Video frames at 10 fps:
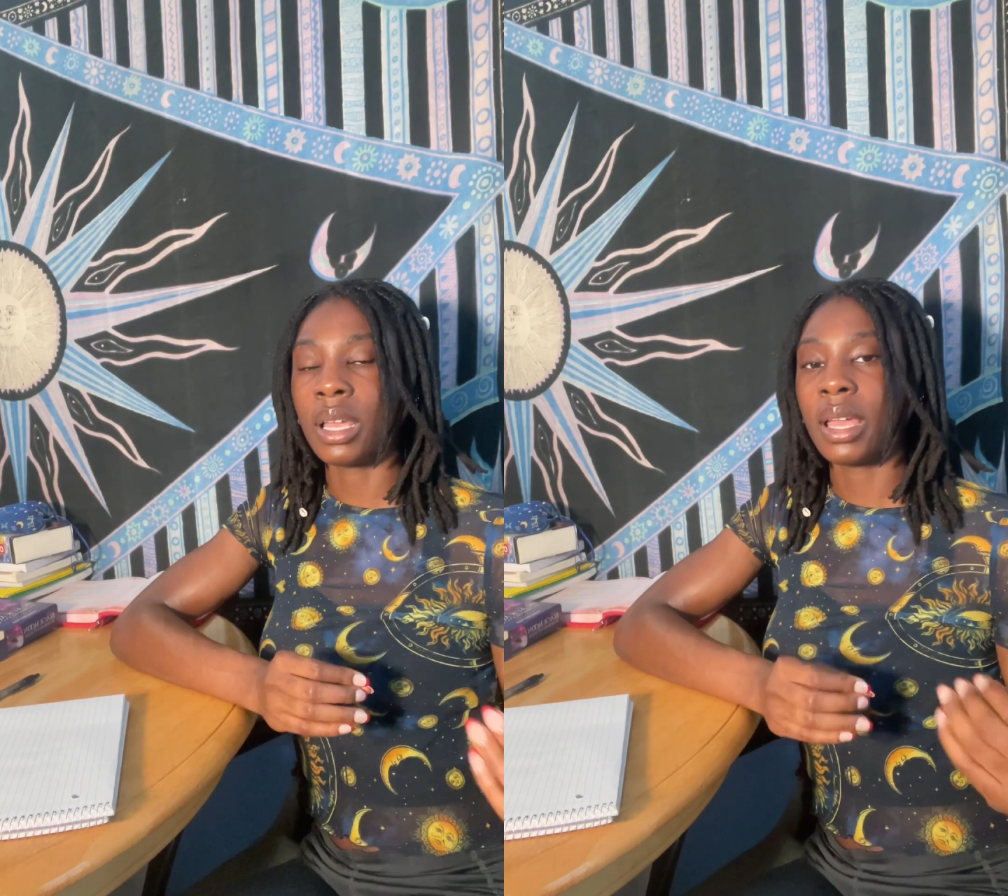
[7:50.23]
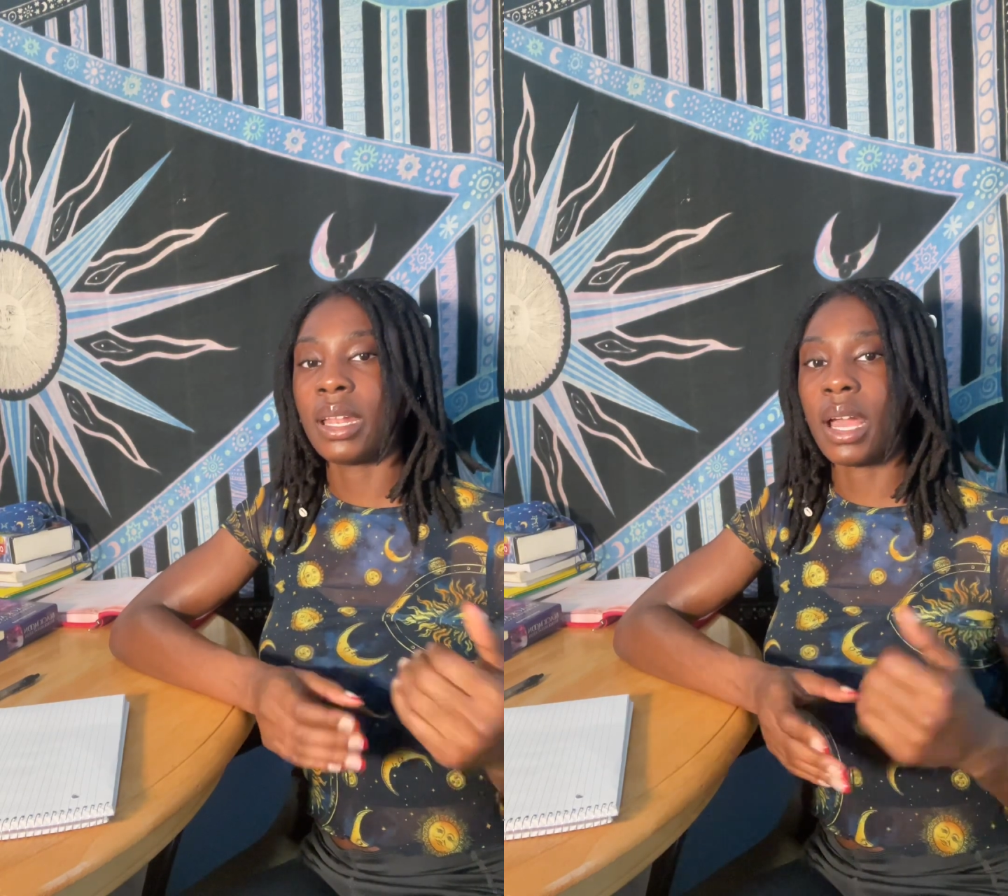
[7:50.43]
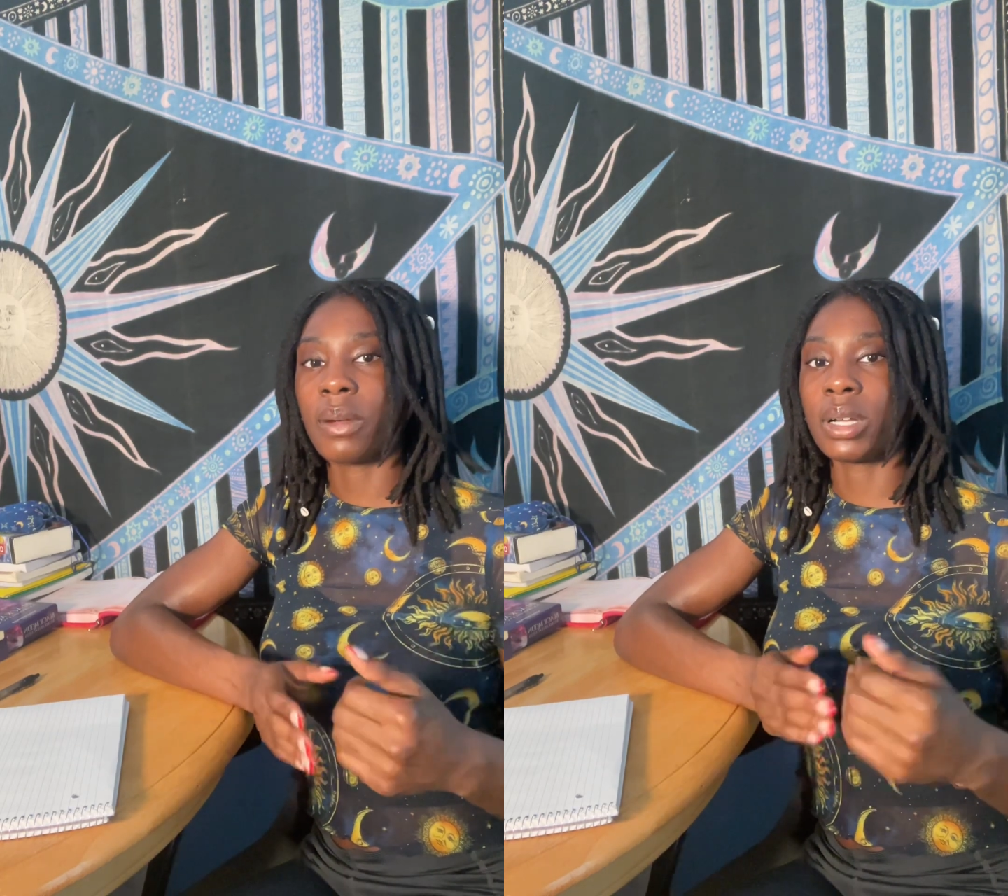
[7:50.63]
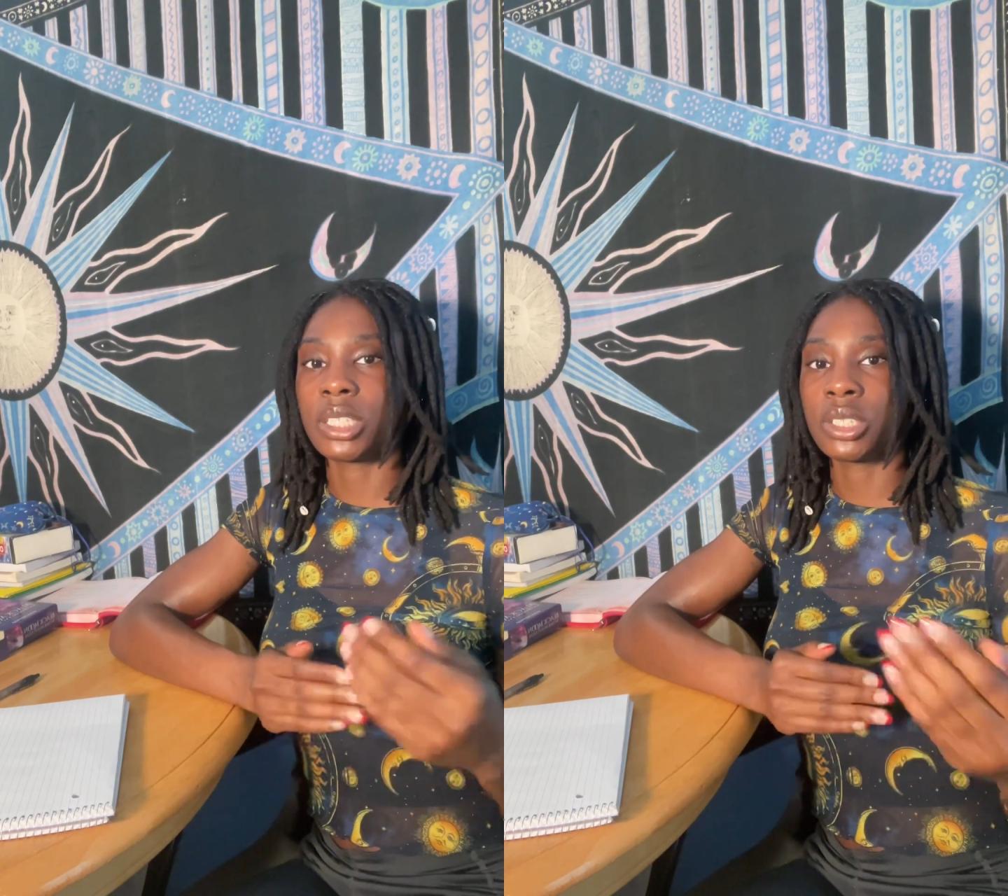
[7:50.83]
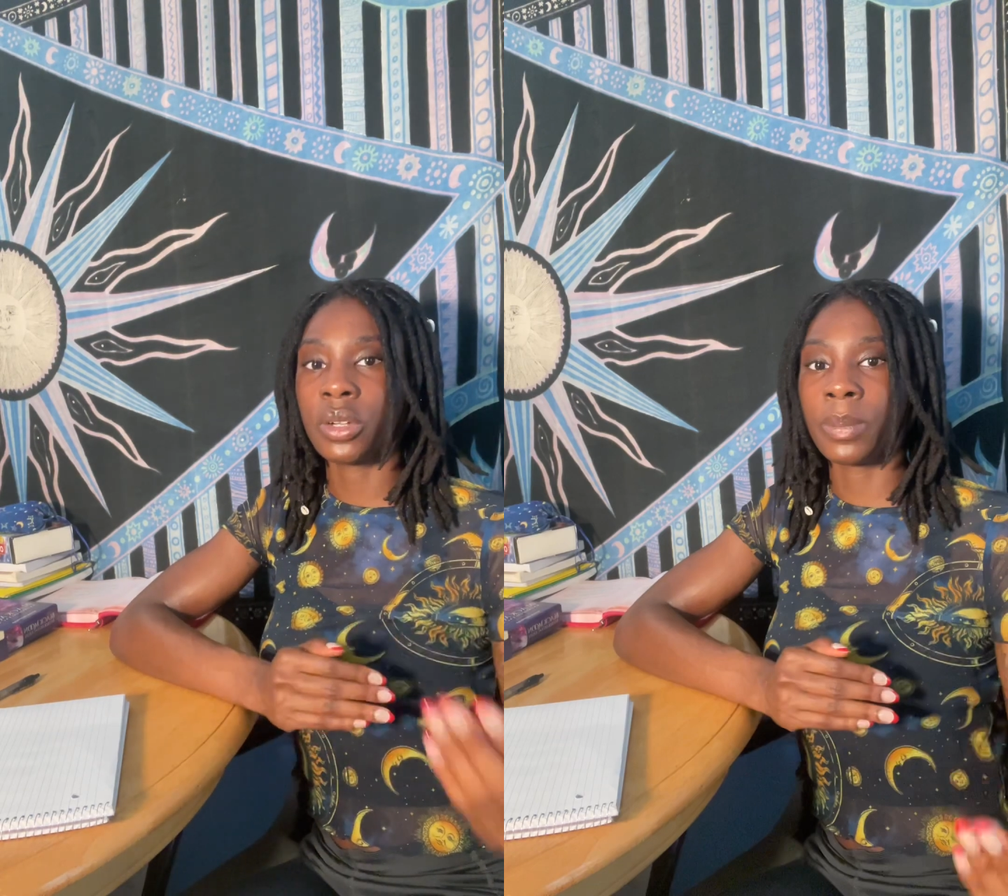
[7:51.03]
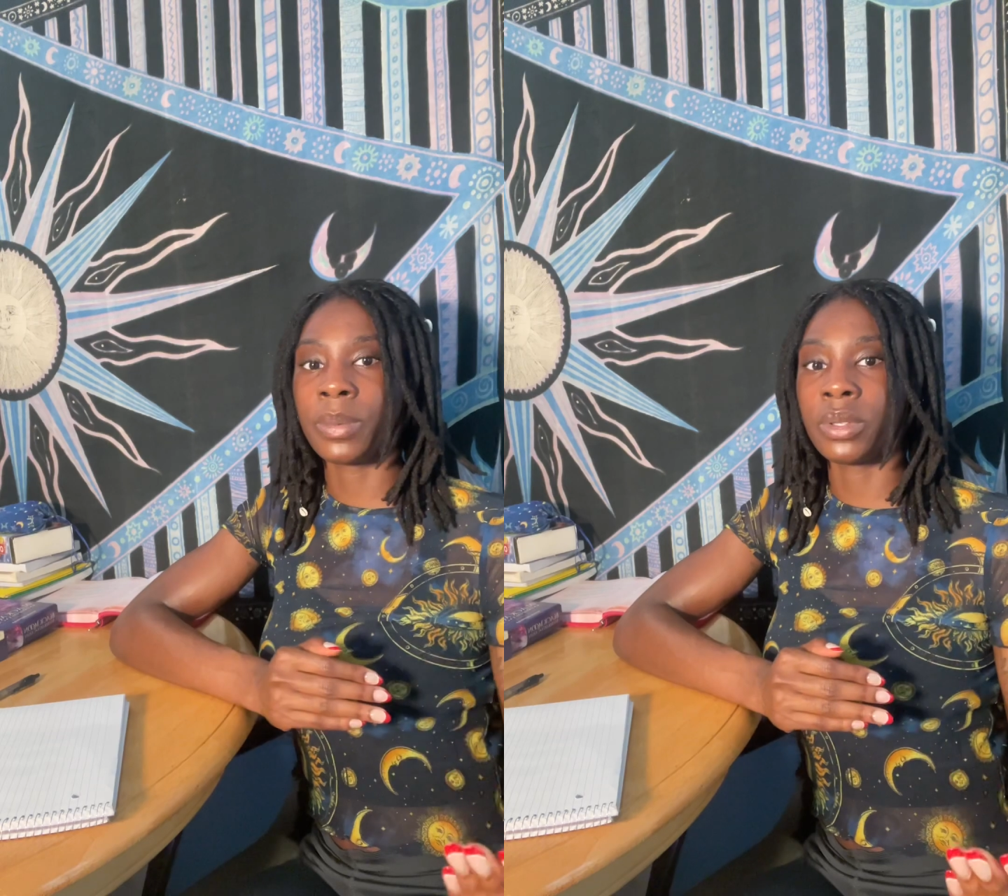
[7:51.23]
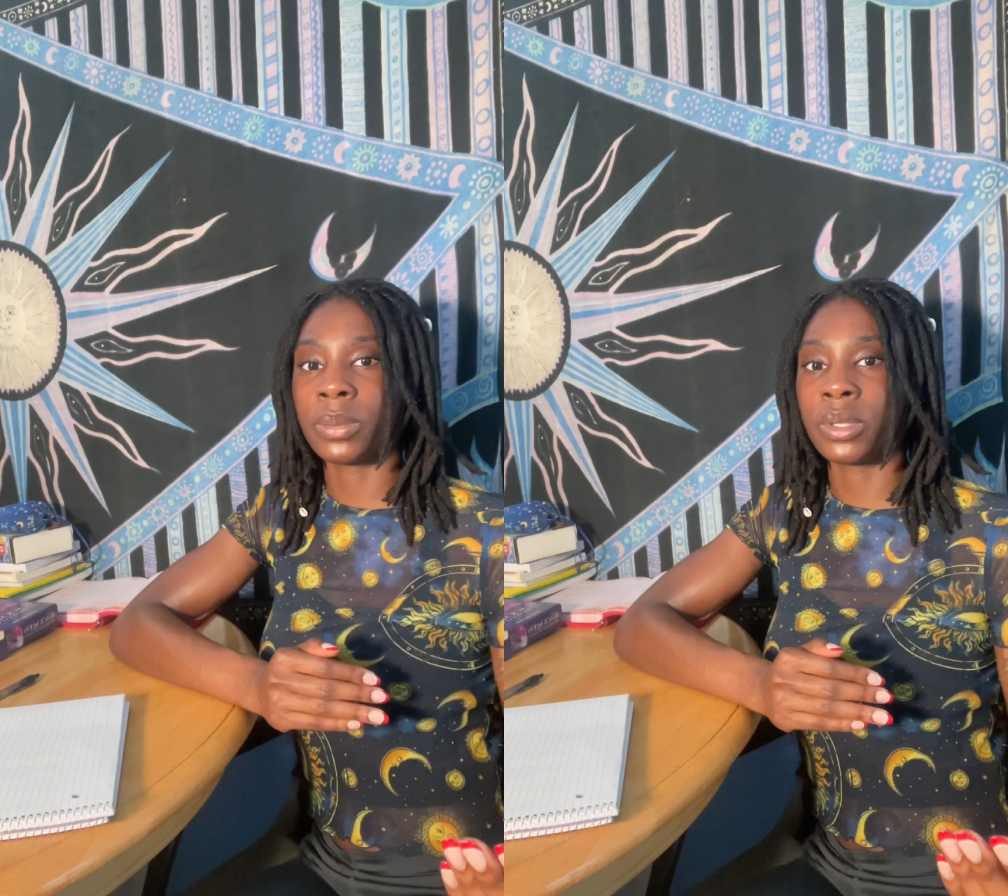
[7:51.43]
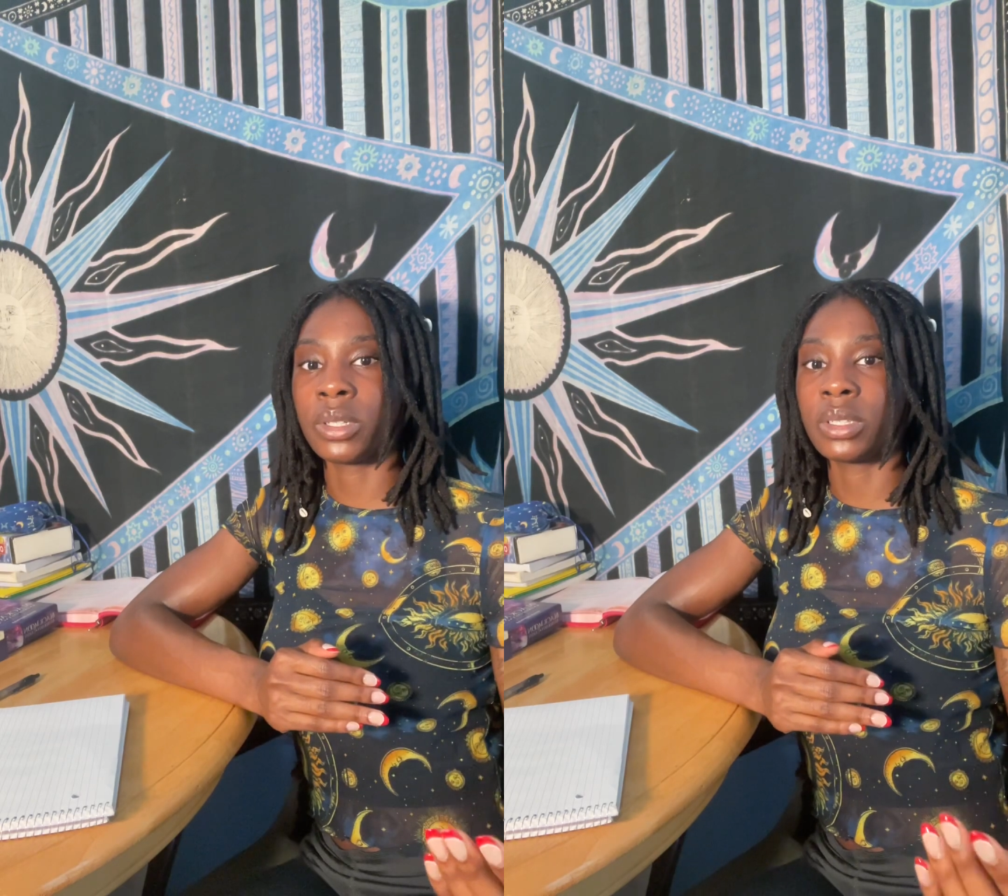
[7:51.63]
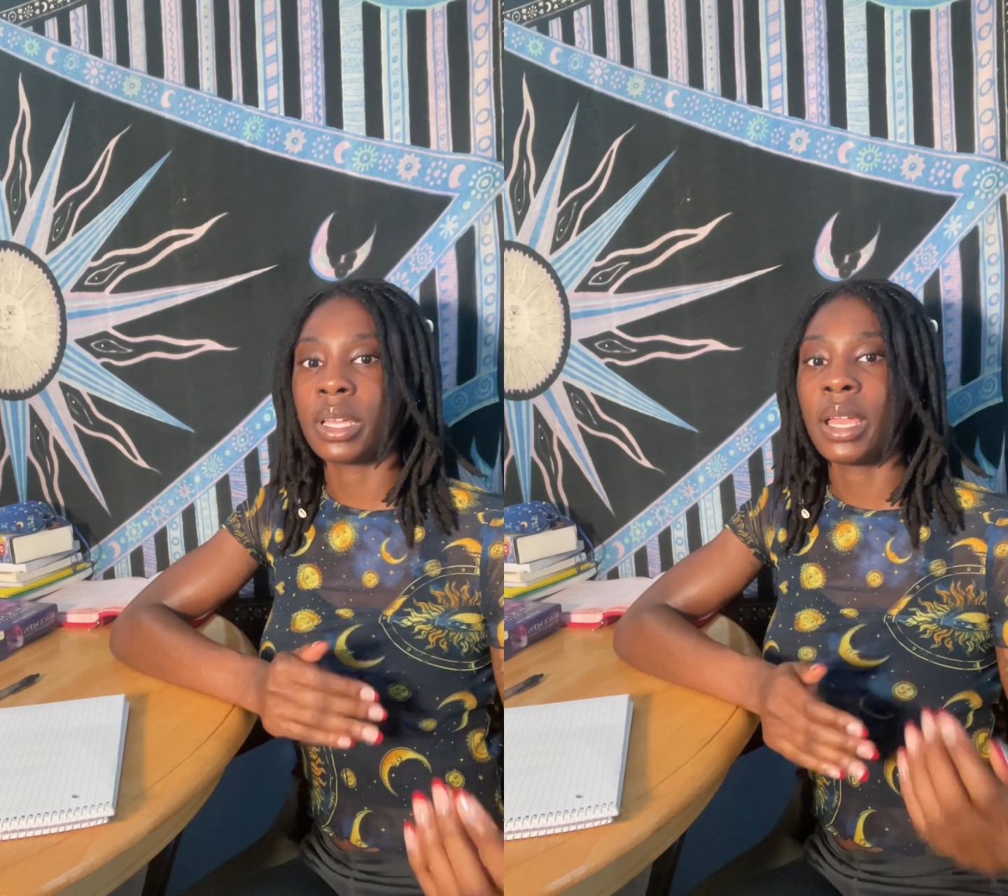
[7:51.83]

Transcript: and how I show up in the world